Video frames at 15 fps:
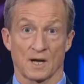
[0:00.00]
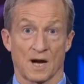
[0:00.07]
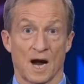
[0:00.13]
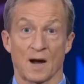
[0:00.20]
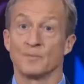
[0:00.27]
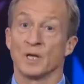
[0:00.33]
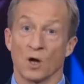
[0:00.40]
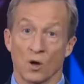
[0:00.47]

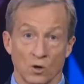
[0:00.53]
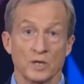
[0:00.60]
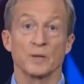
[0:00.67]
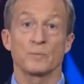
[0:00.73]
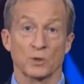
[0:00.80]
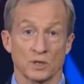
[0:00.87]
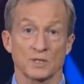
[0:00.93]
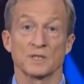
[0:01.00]
I'm the only
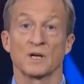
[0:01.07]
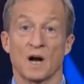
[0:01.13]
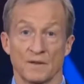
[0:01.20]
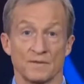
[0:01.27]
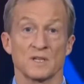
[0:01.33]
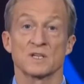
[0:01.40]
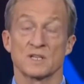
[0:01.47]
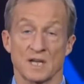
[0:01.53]
person
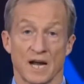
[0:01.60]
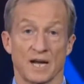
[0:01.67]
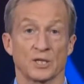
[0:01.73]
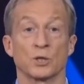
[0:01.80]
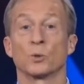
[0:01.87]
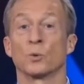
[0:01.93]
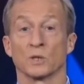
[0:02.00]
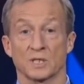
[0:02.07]
on this
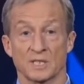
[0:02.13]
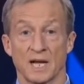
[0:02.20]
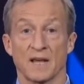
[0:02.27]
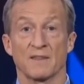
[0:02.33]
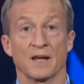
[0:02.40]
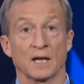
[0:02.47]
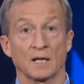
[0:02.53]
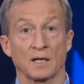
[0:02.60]
stage who will say
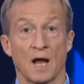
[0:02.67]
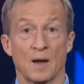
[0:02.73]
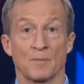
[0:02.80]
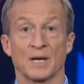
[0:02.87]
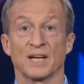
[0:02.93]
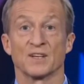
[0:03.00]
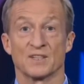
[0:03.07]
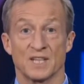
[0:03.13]
that
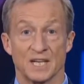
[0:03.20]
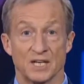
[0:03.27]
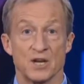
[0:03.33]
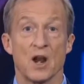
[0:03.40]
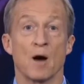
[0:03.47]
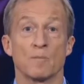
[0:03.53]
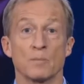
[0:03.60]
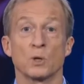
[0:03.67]
climate is the
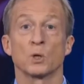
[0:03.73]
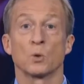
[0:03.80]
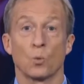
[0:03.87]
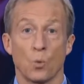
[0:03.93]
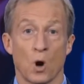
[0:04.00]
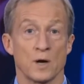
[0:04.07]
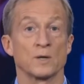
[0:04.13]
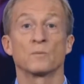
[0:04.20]
number
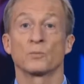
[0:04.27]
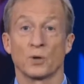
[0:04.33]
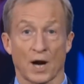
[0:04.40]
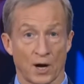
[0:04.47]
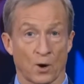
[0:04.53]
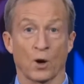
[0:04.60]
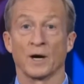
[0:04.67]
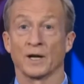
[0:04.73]
one
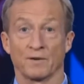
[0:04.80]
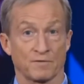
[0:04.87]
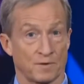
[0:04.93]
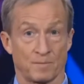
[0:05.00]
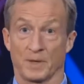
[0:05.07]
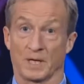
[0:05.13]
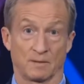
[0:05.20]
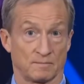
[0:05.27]
priority for
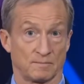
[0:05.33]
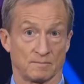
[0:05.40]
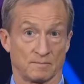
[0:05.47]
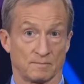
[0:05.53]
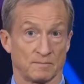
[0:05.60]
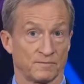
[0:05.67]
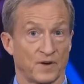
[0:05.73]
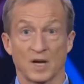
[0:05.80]
me.
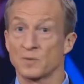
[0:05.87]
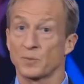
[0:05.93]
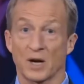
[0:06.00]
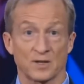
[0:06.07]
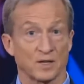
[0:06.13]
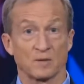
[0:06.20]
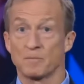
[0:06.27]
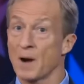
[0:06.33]
Vice
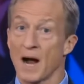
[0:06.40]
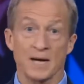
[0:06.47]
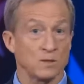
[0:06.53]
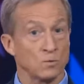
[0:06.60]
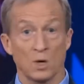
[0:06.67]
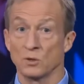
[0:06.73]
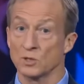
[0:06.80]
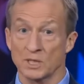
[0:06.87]
President
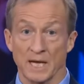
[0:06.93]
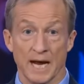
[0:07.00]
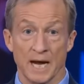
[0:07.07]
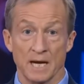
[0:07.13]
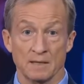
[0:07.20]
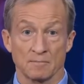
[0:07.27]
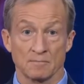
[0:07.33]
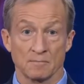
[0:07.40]
Biden won't
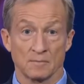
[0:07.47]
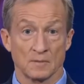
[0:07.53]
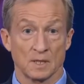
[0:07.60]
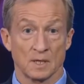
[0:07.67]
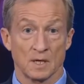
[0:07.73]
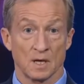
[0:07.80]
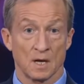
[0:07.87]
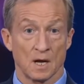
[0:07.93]
say
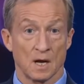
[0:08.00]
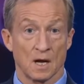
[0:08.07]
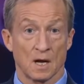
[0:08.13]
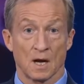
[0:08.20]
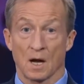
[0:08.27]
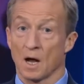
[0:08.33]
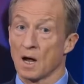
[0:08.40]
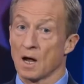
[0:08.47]

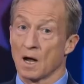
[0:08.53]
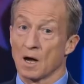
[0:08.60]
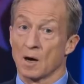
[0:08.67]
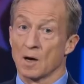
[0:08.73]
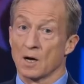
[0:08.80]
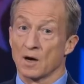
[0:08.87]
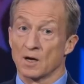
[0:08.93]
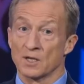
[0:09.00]

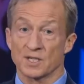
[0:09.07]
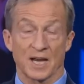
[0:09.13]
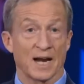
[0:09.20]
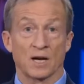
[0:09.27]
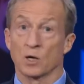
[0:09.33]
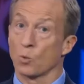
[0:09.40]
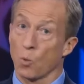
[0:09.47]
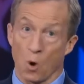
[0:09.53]
it.
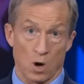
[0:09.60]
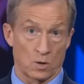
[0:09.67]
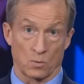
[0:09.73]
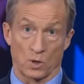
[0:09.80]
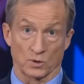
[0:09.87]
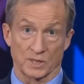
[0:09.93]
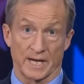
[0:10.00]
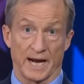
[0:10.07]
Senator Warren
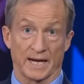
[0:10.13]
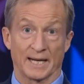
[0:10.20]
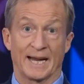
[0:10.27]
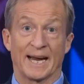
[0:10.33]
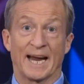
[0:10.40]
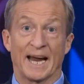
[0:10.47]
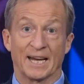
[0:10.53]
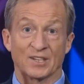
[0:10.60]
won't say it.
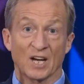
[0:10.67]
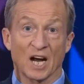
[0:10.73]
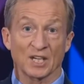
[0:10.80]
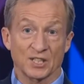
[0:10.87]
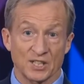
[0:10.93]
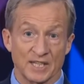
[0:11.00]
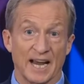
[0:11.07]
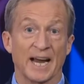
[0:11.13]
It's a
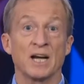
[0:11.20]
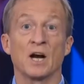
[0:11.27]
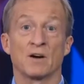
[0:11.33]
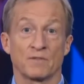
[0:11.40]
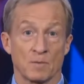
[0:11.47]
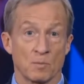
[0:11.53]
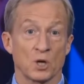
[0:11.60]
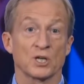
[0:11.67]
state
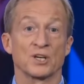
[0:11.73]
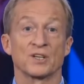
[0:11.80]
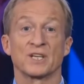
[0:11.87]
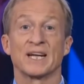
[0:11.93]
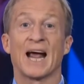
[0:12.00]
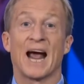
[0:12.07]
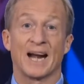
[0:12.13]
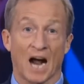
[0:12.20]
of
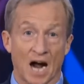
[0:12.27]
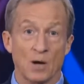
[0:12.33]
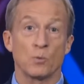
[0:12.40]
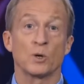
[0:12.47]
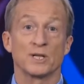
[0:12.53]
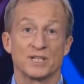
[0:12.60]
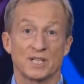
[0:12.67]
emergency, and I would